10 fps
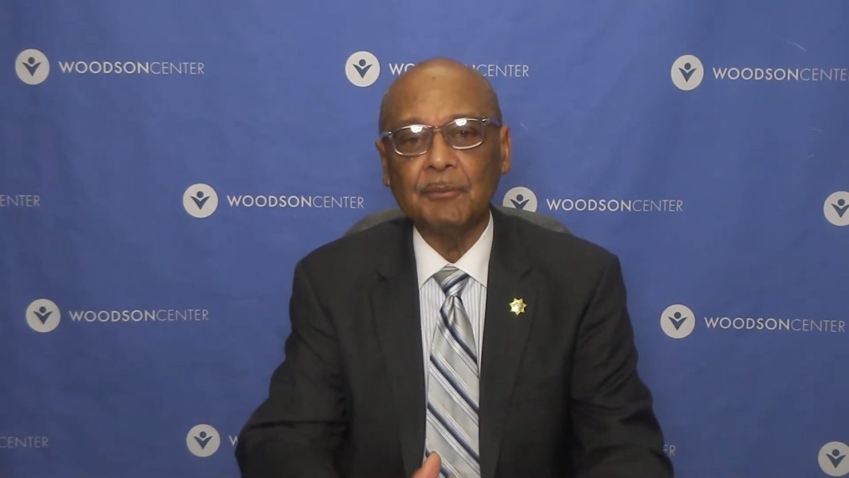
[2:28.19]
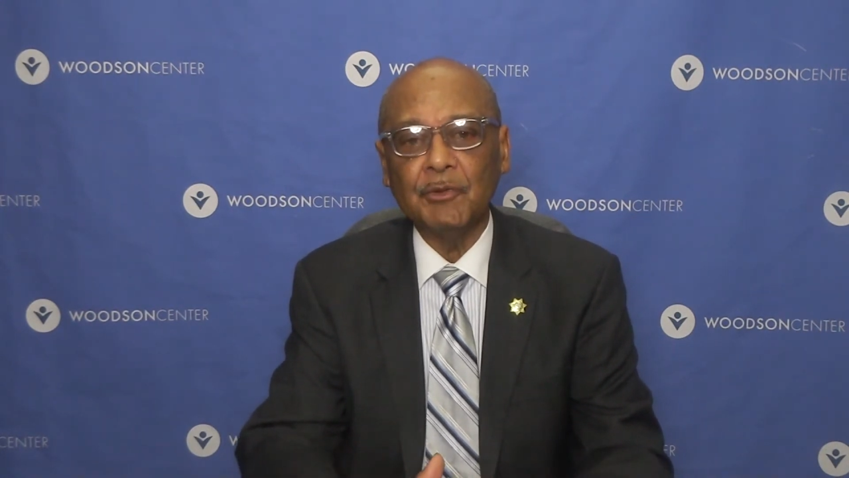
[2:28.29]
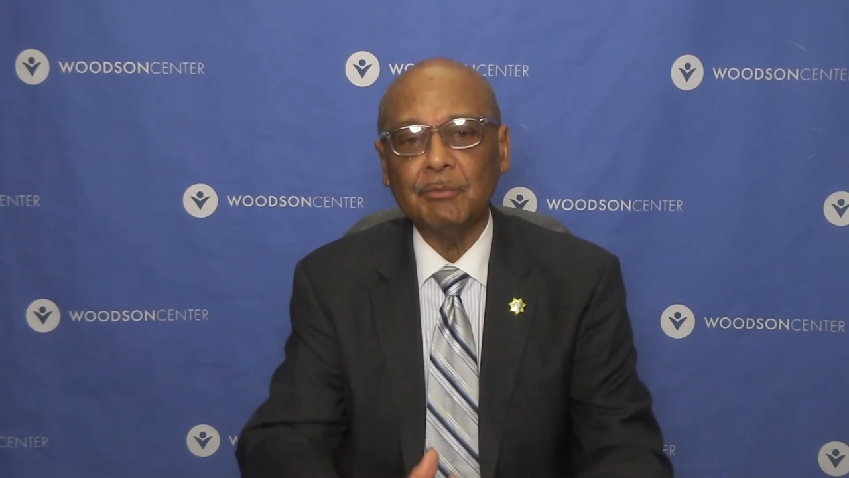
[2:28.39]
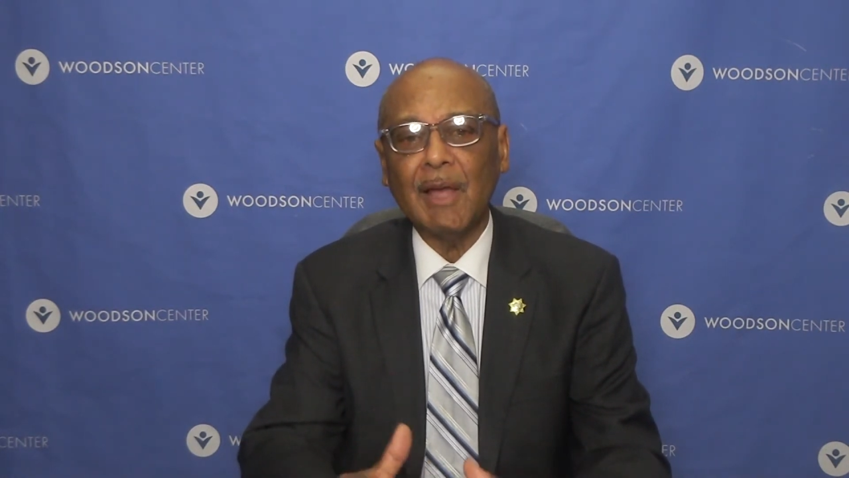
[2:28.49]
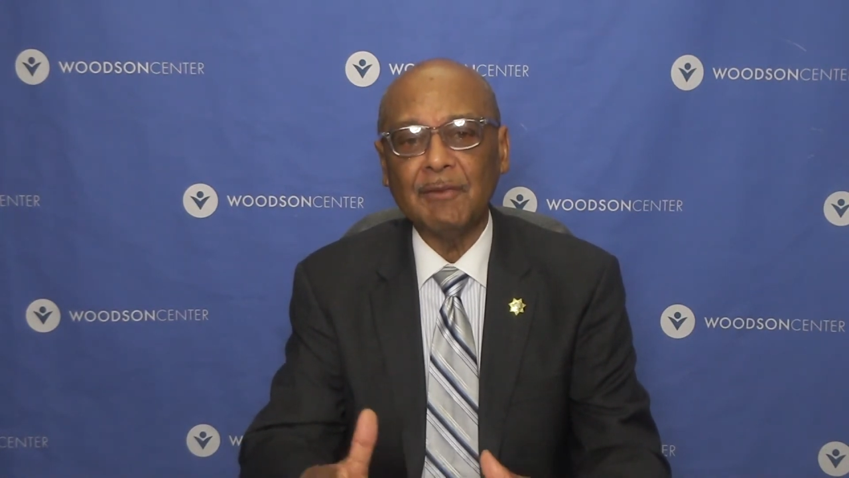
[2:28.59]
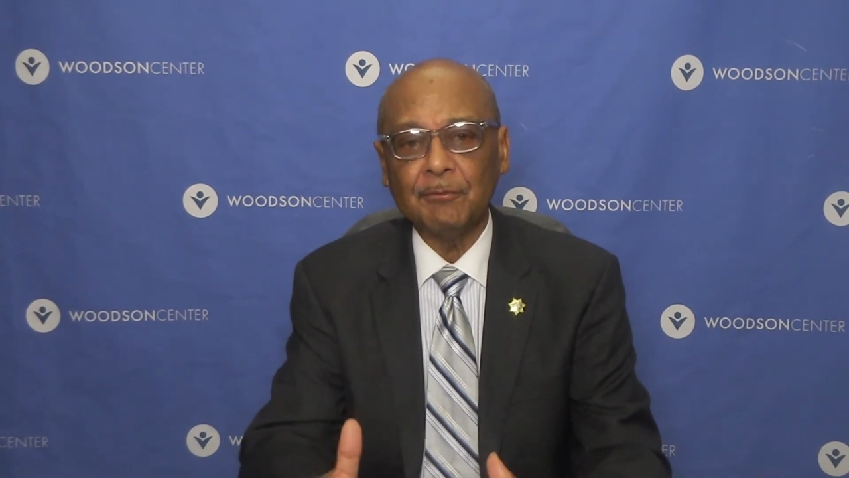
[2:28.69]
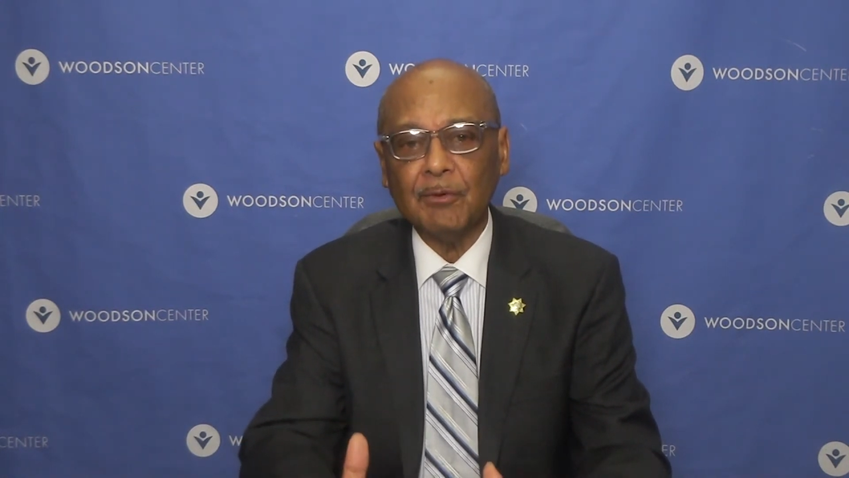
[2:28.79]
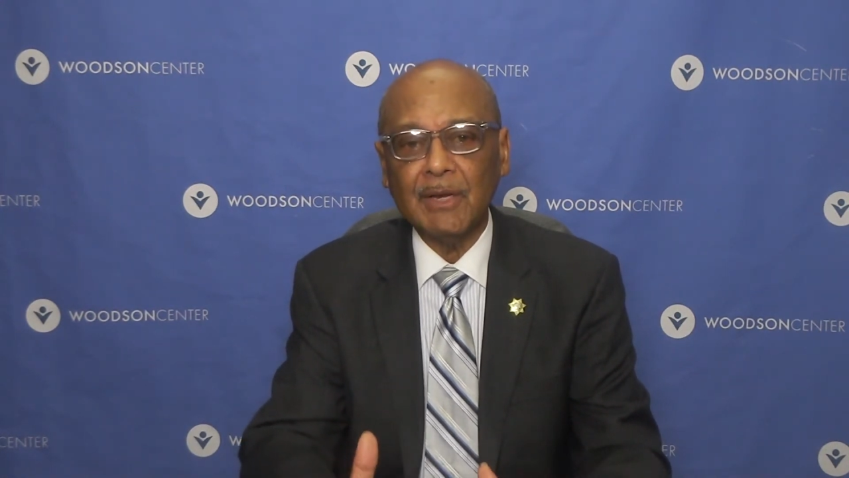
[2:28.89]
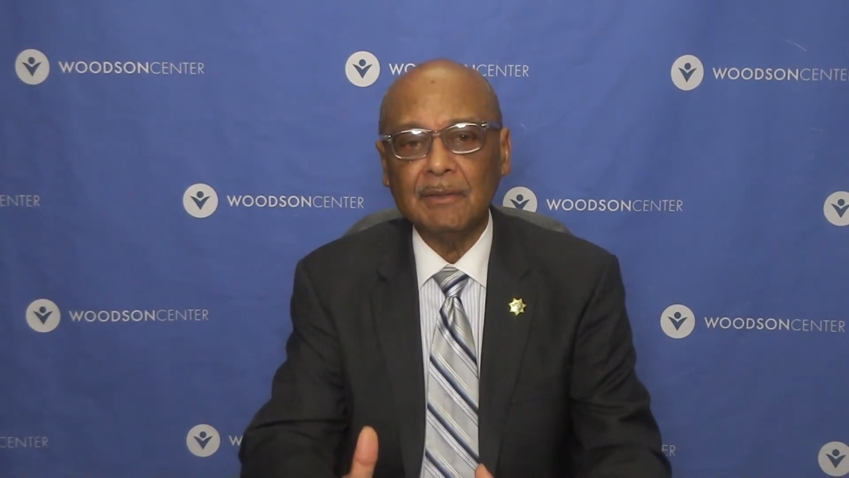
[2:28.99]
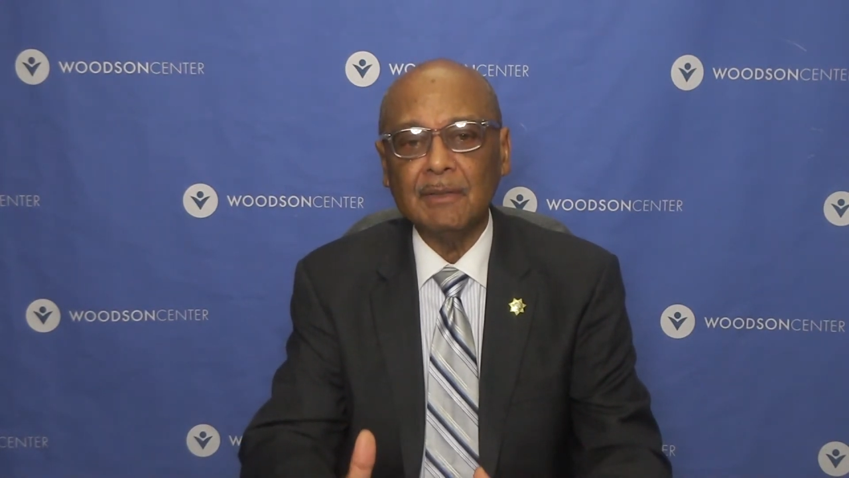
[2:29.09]
with my
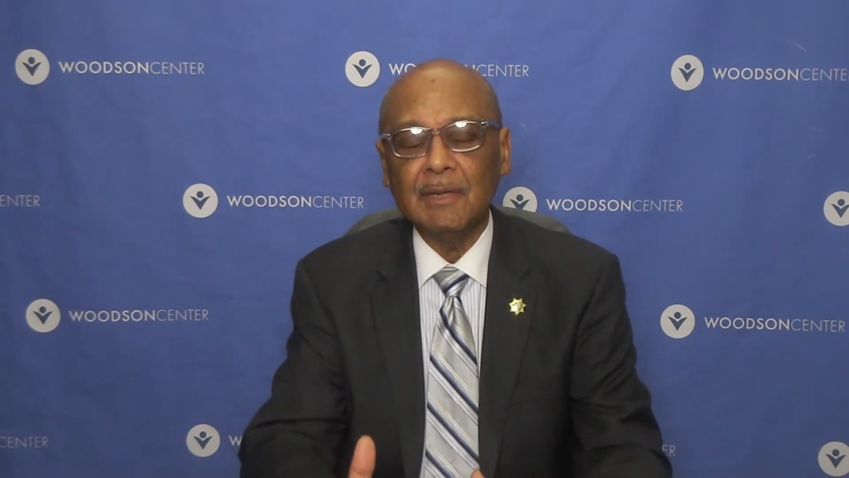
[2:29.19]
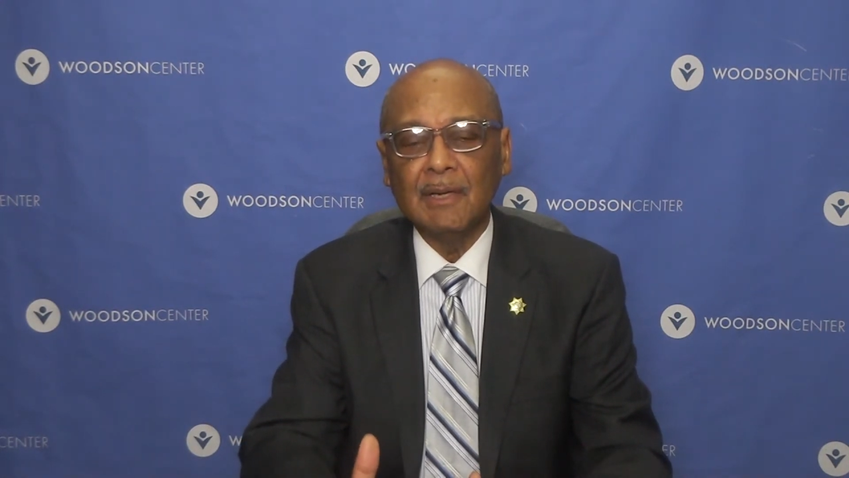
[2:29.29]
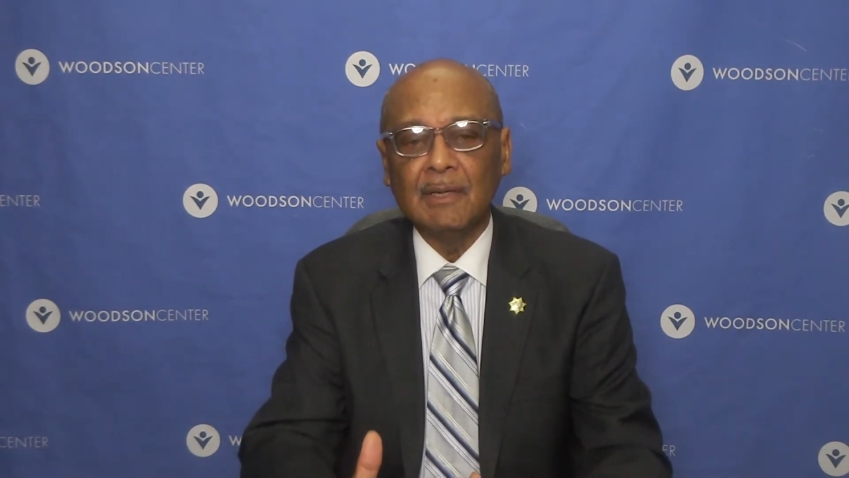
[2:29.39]
friend